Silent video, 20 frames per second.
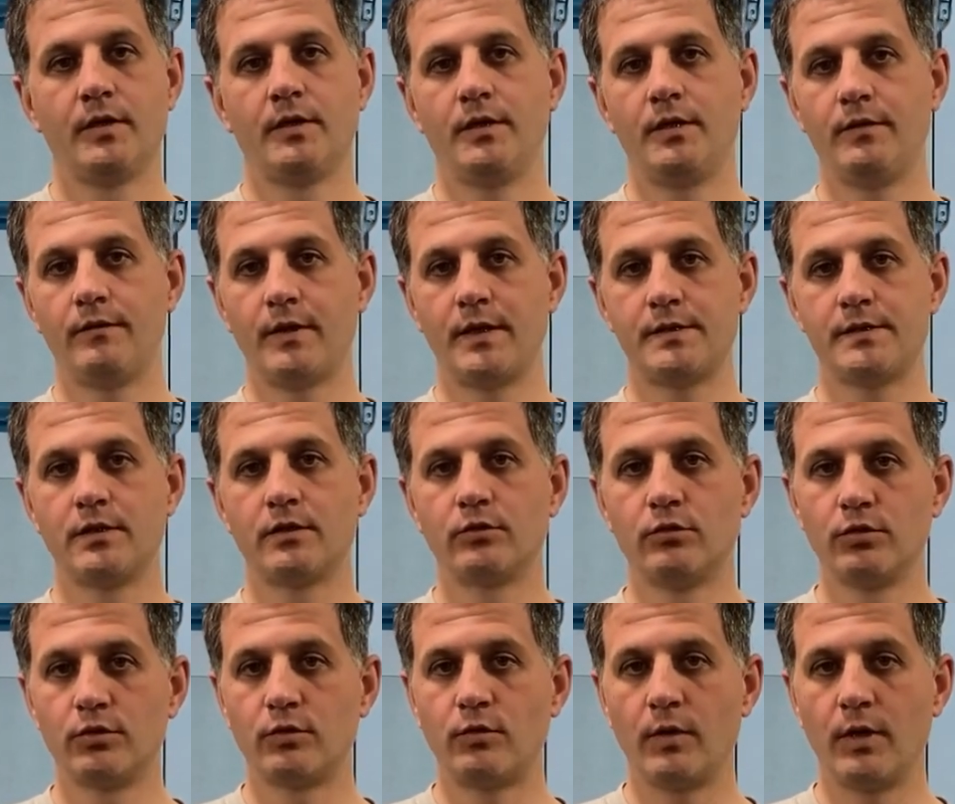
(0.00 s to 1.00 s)
Invest in
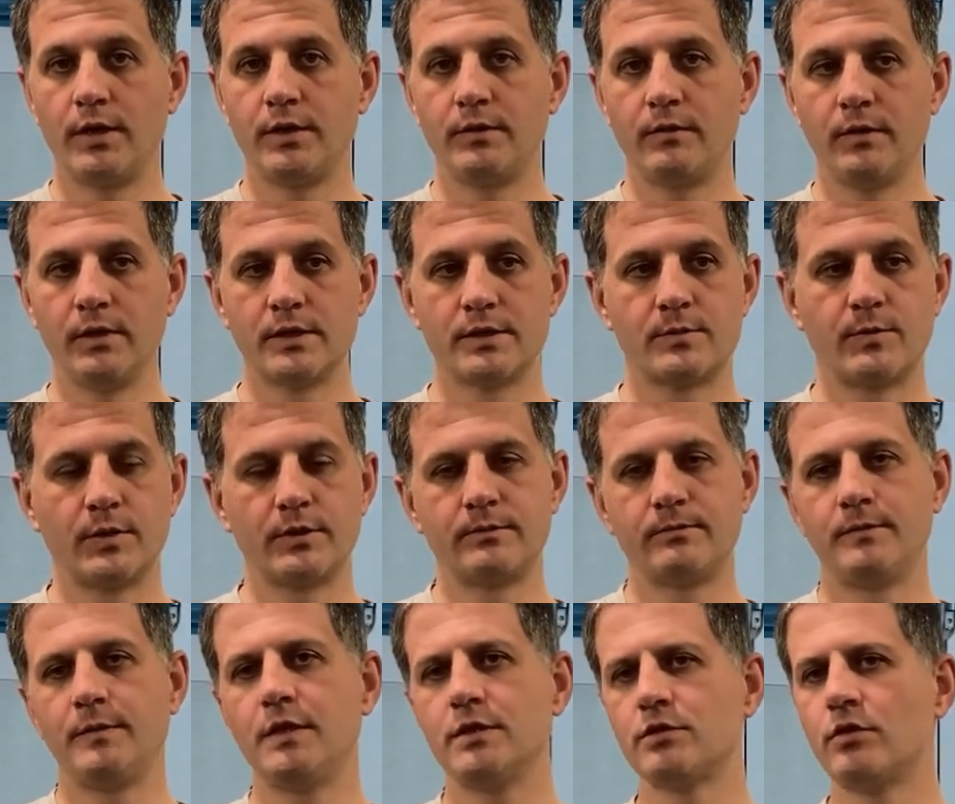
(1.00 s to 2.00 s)
good quality wheels,
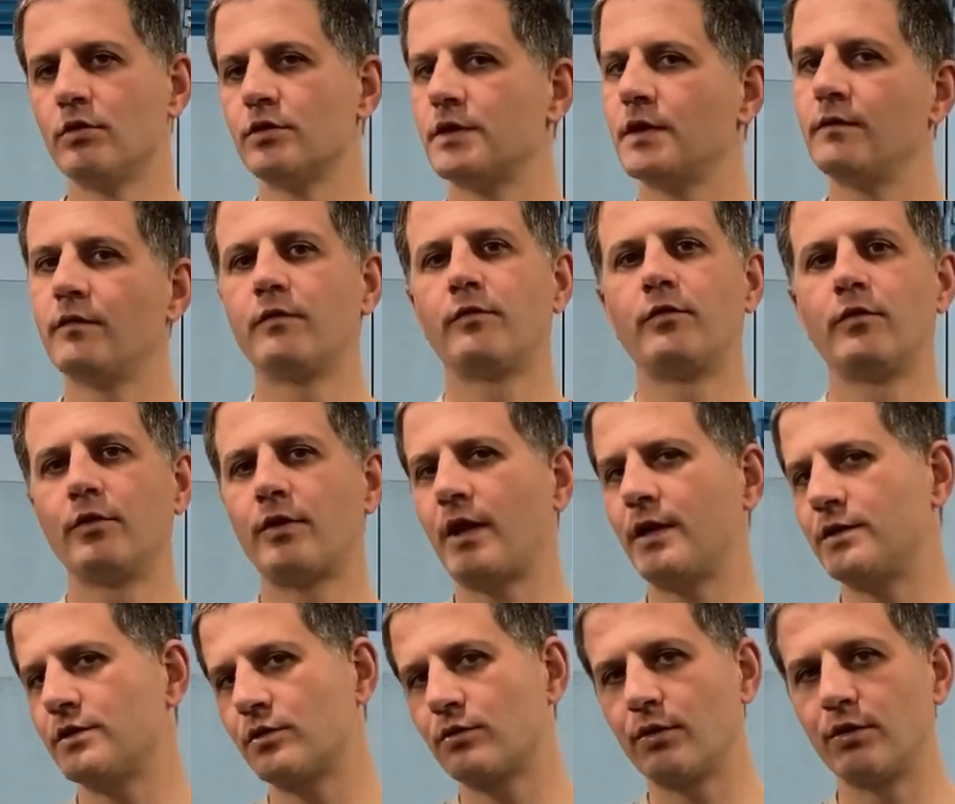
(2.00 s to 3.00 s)
but this goes even for
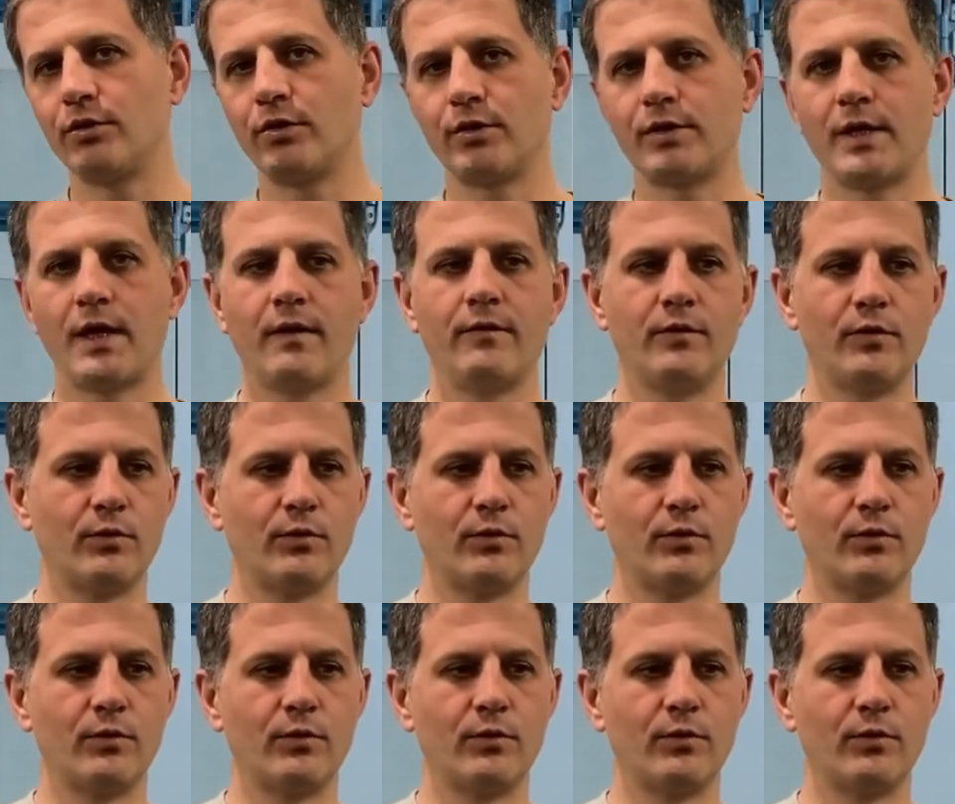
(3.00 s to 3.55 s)
riders who are not heavy.